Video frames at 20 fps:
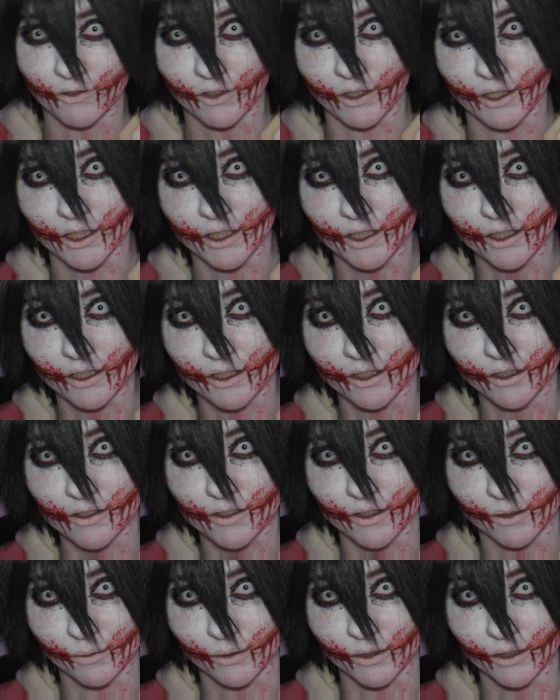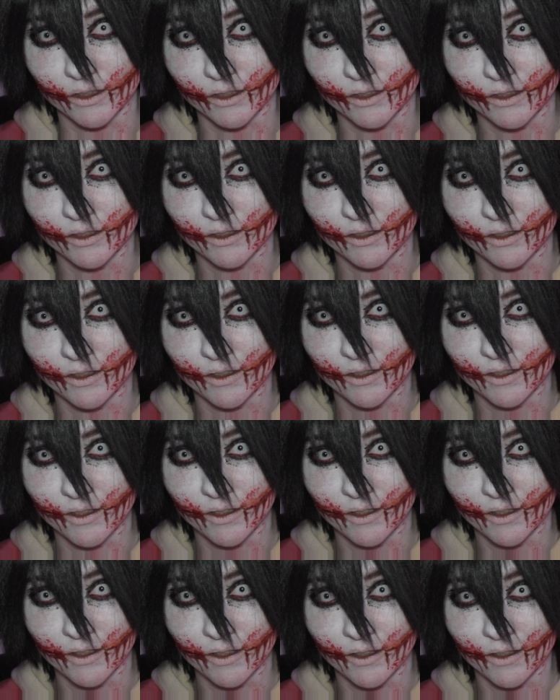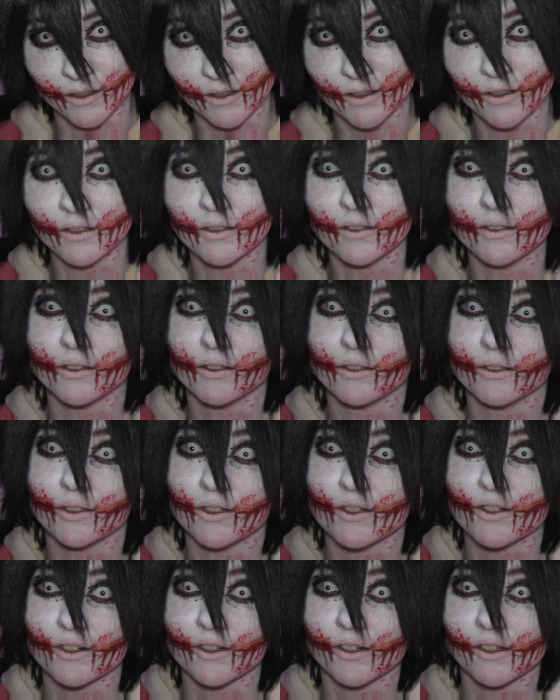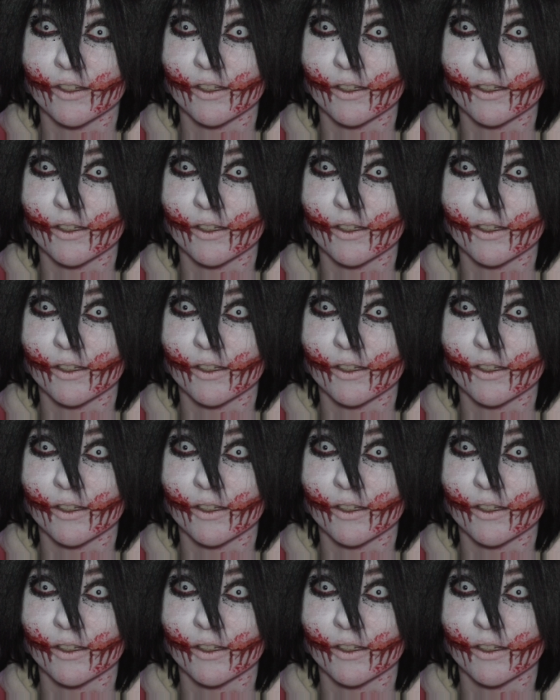if you can't kill someone, torturing